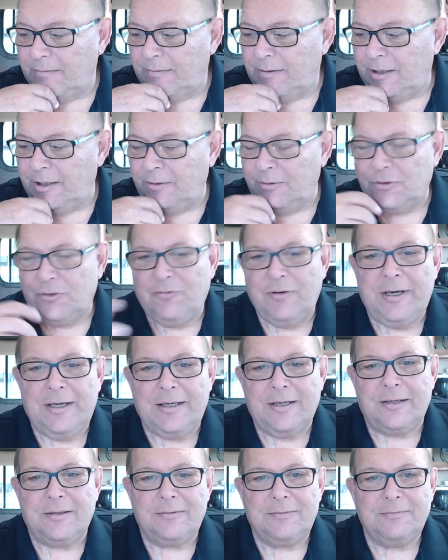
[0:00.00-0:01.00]
and he was
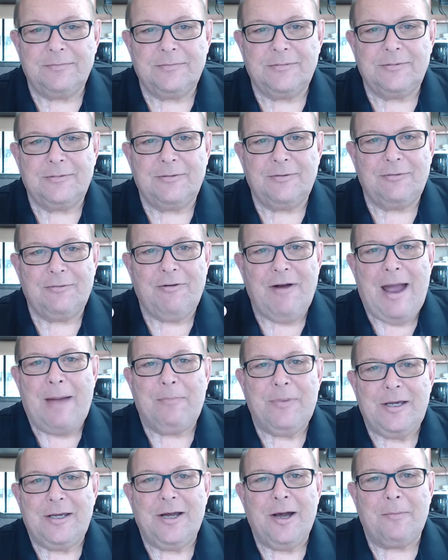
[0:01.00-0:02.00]
drinking a
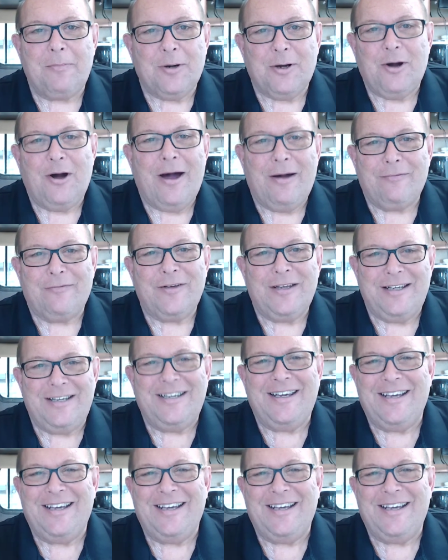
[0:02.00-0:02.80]
crappy cup of coffee.